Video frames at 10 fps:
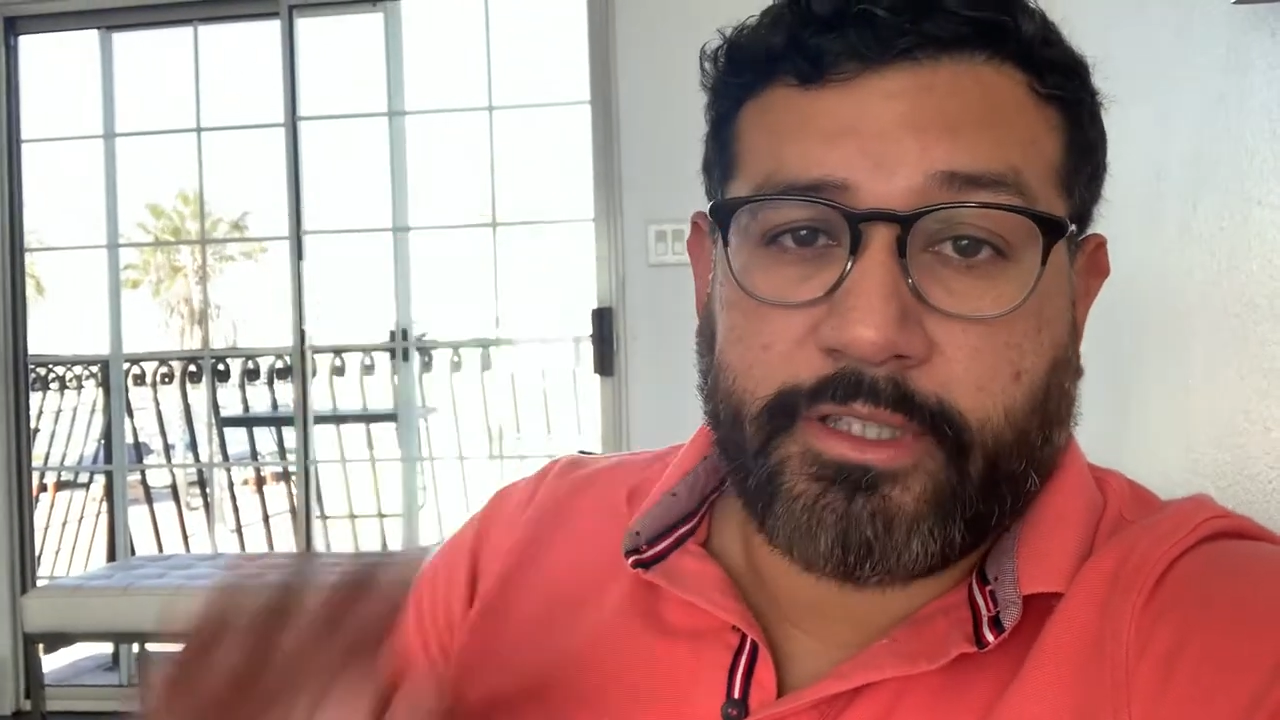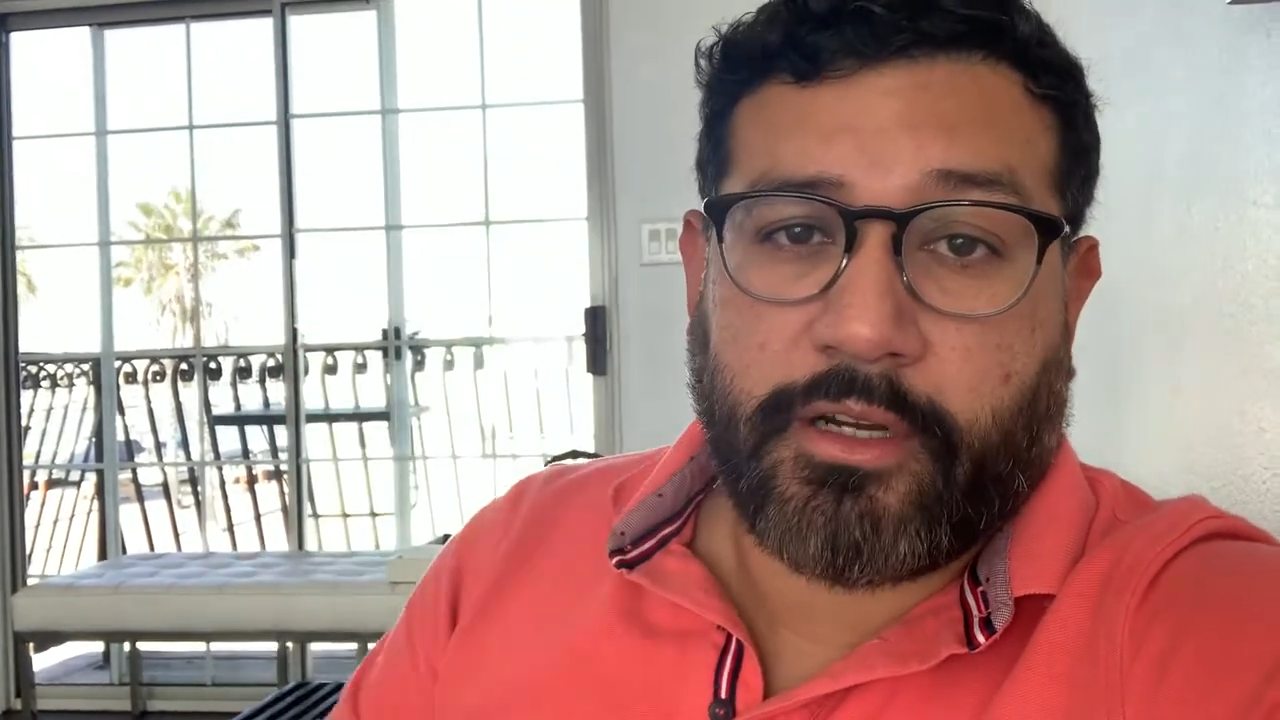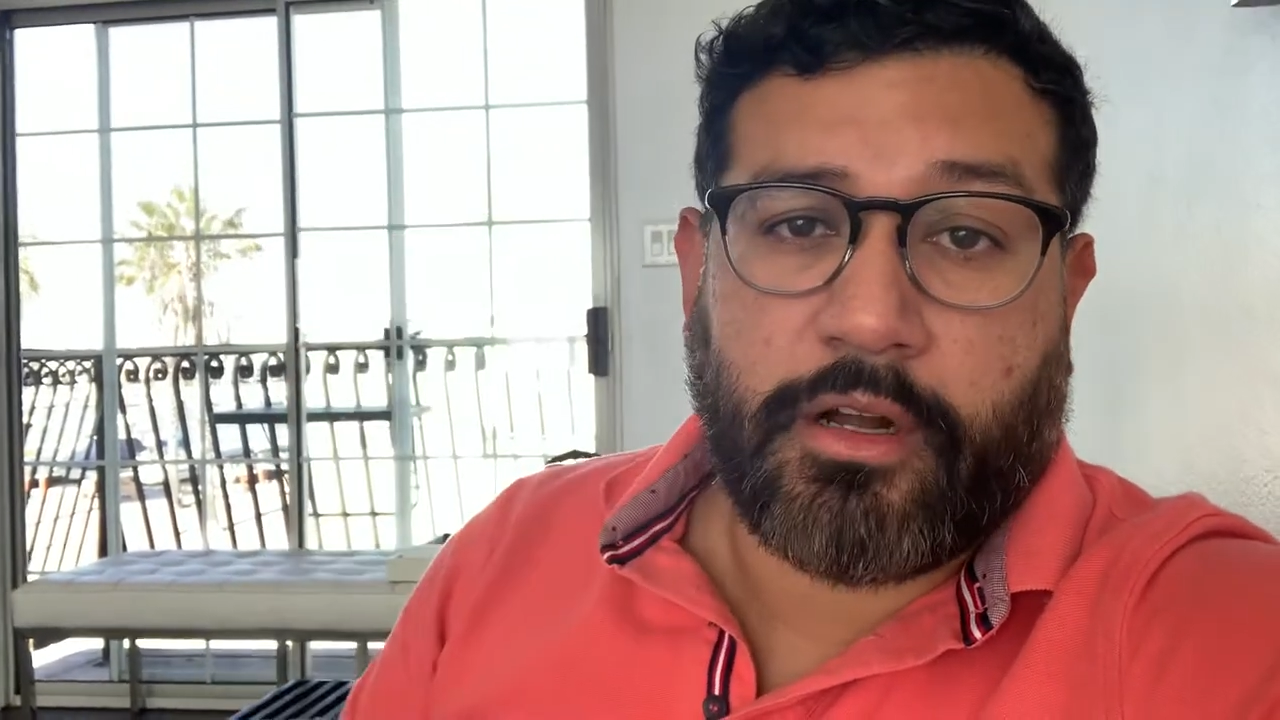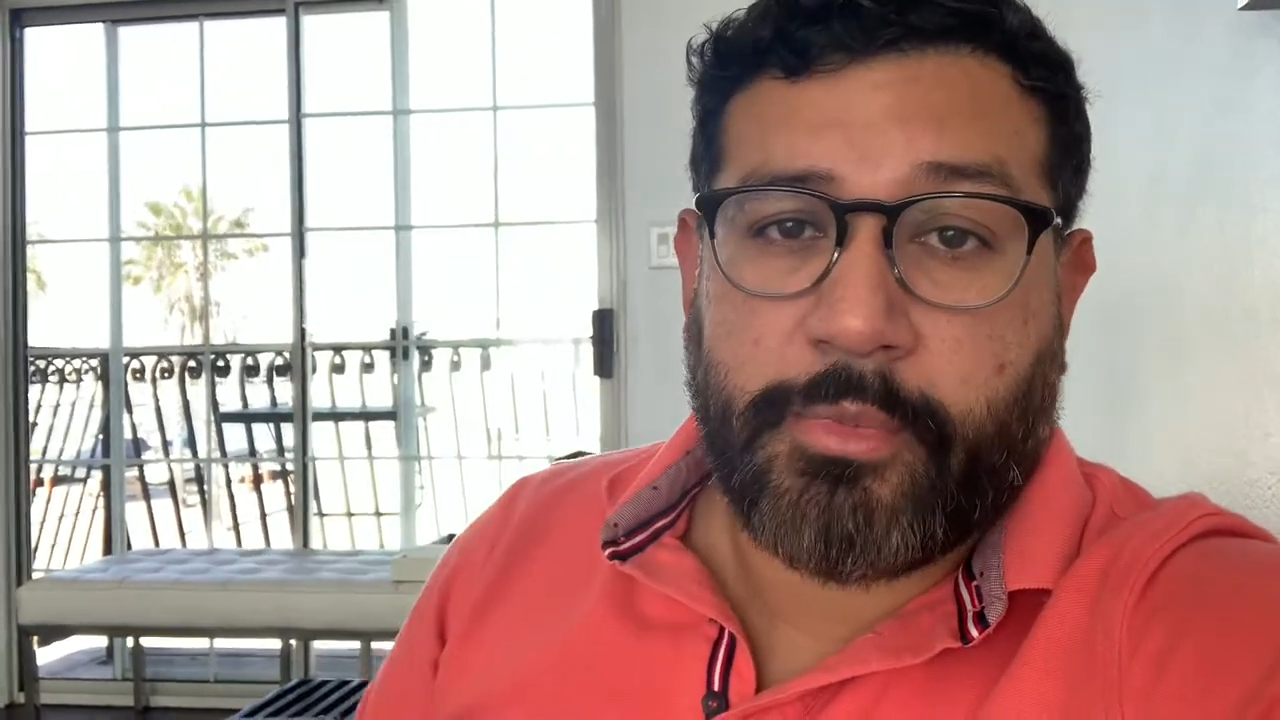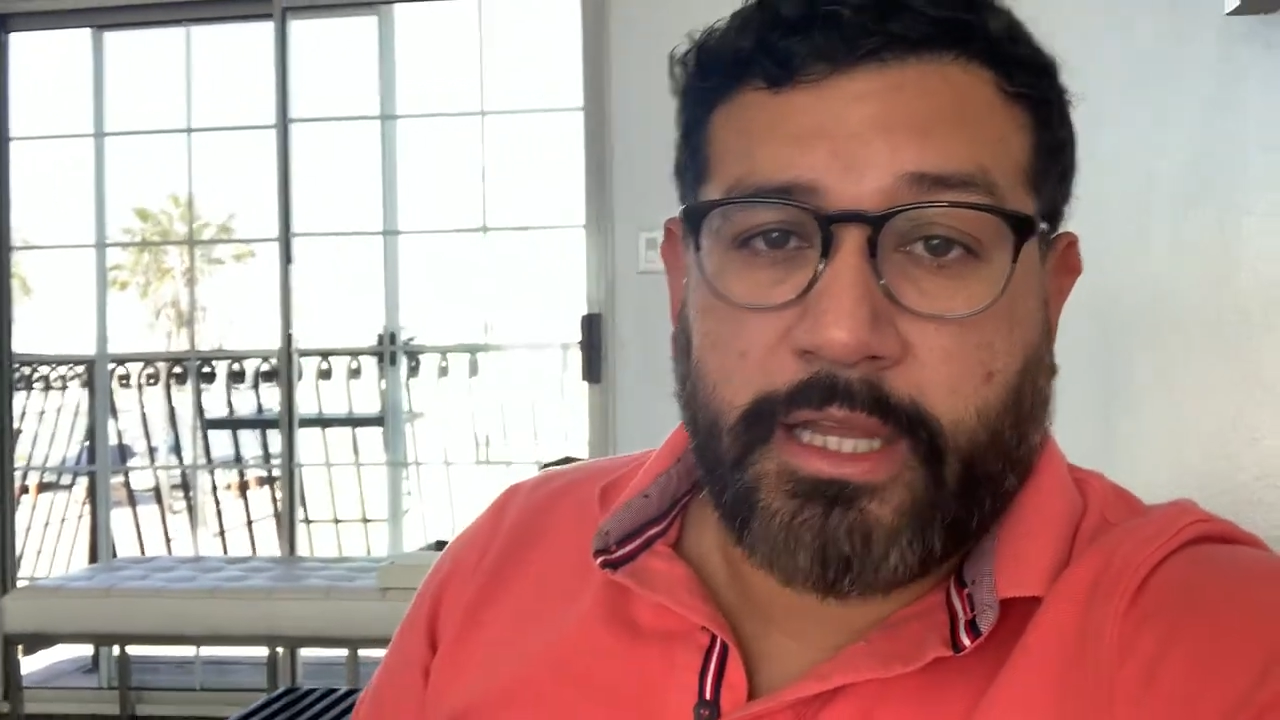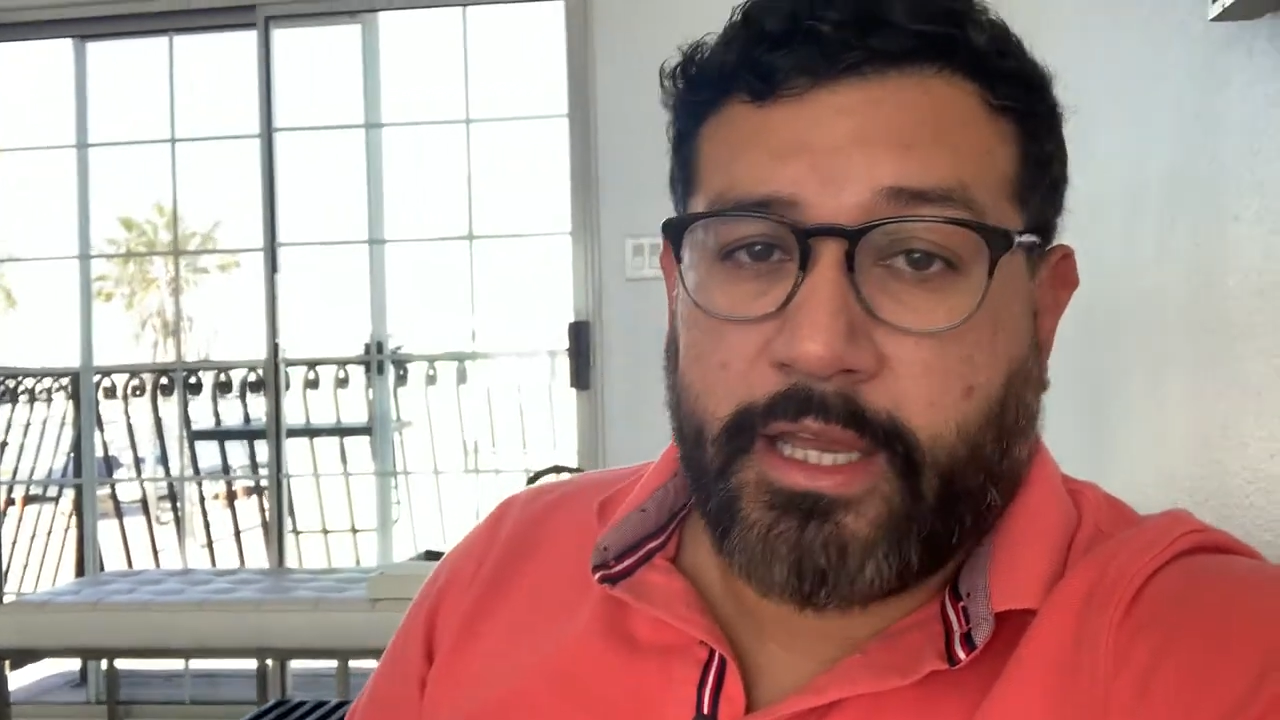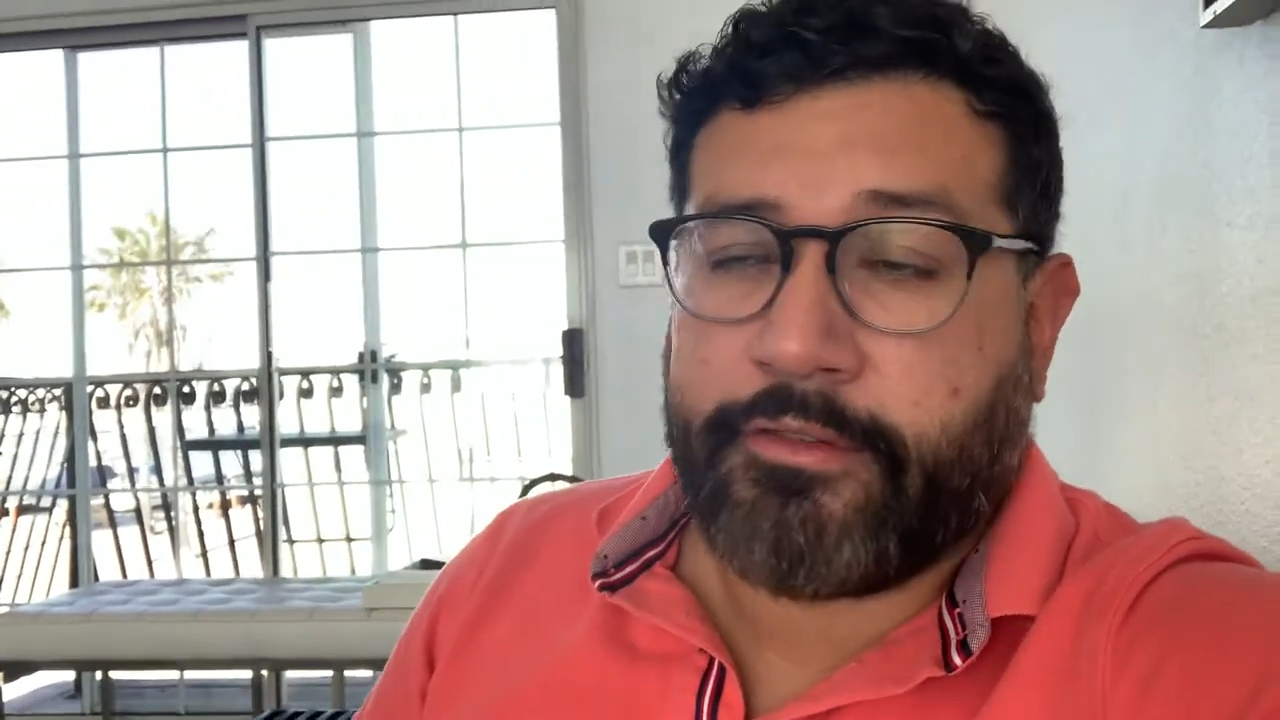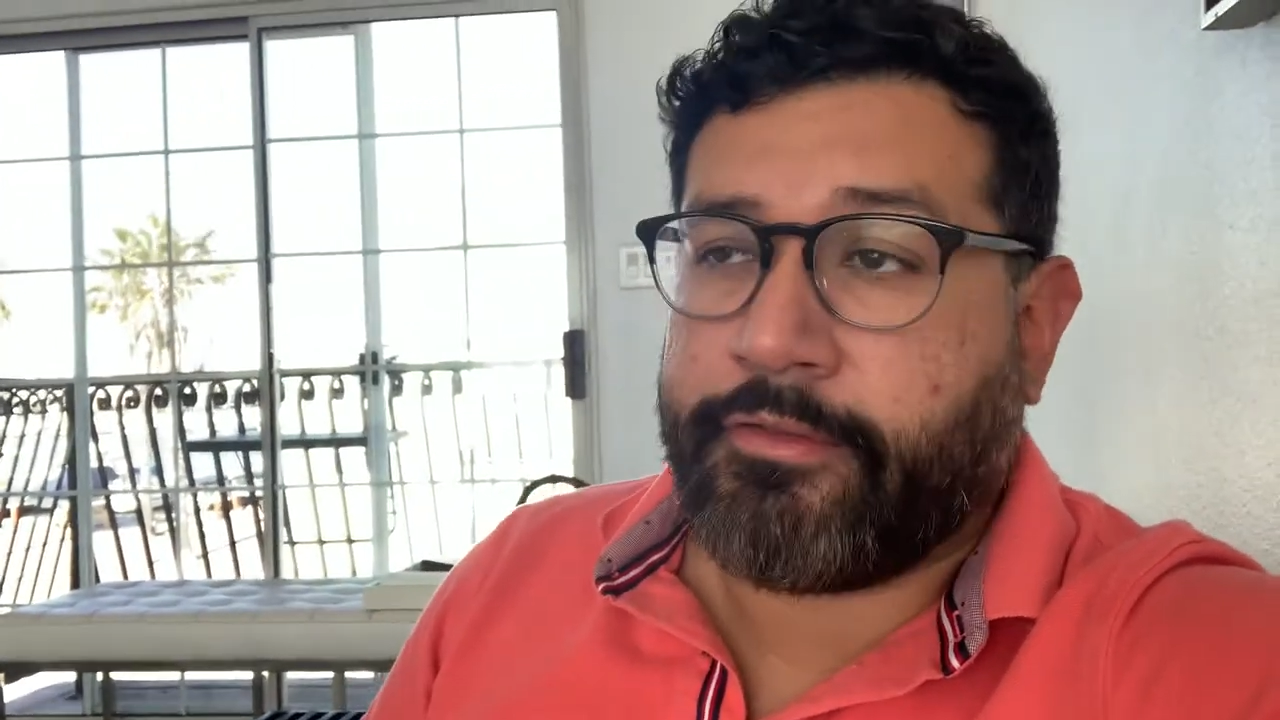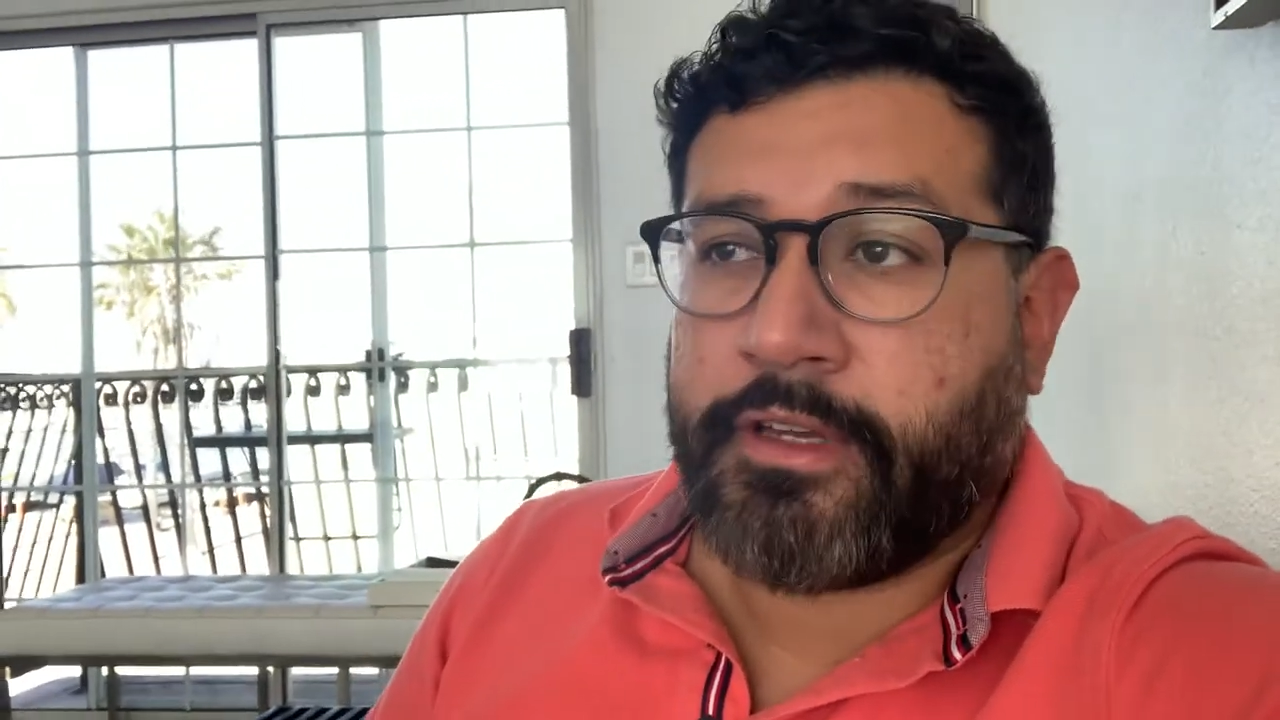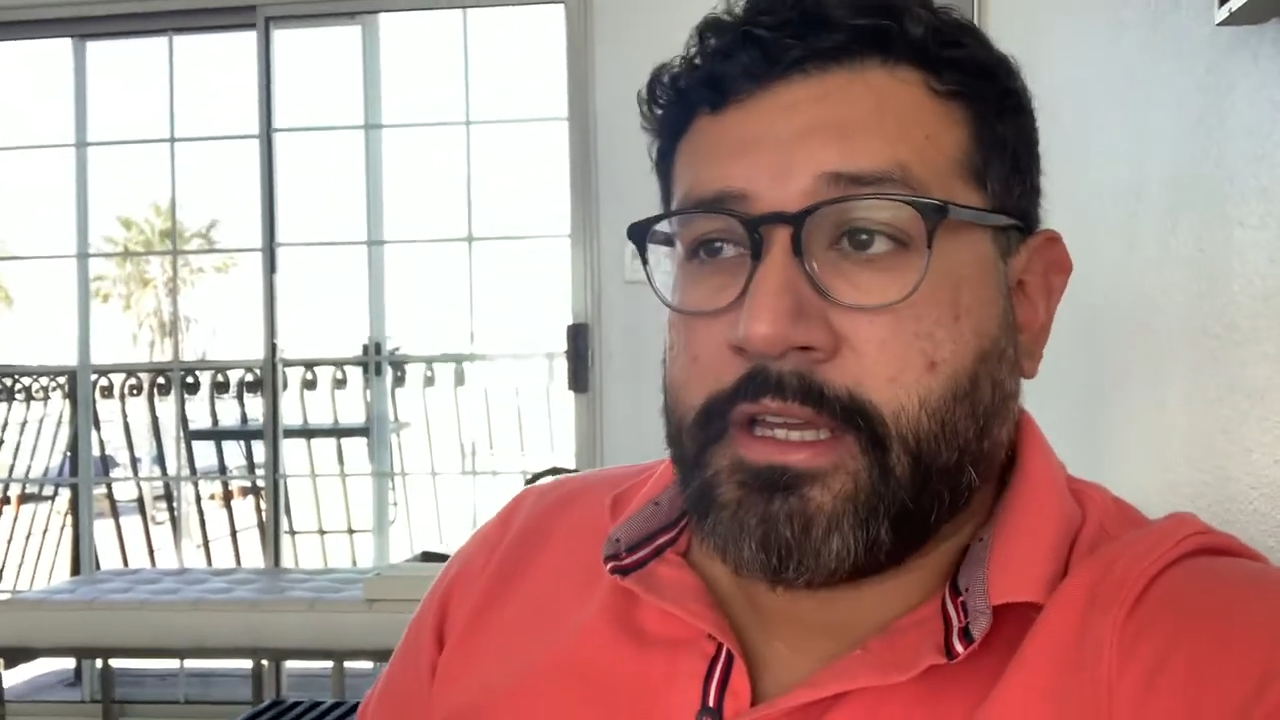here all my
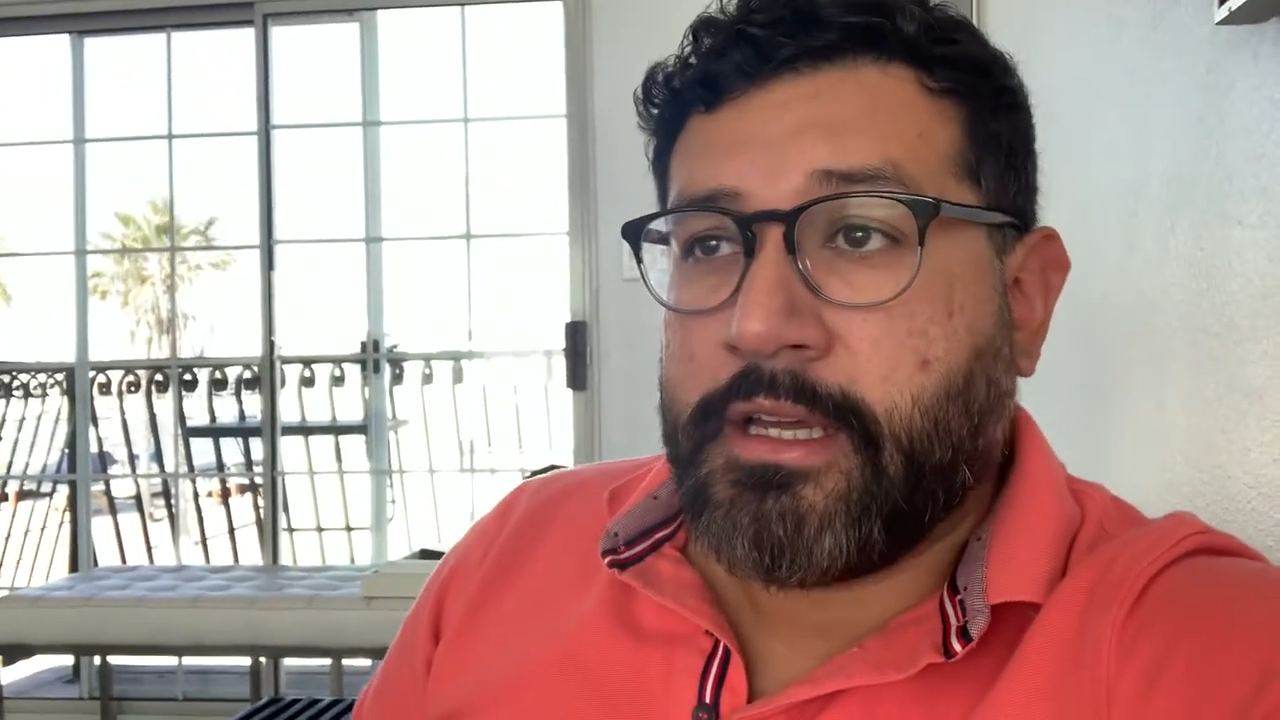life.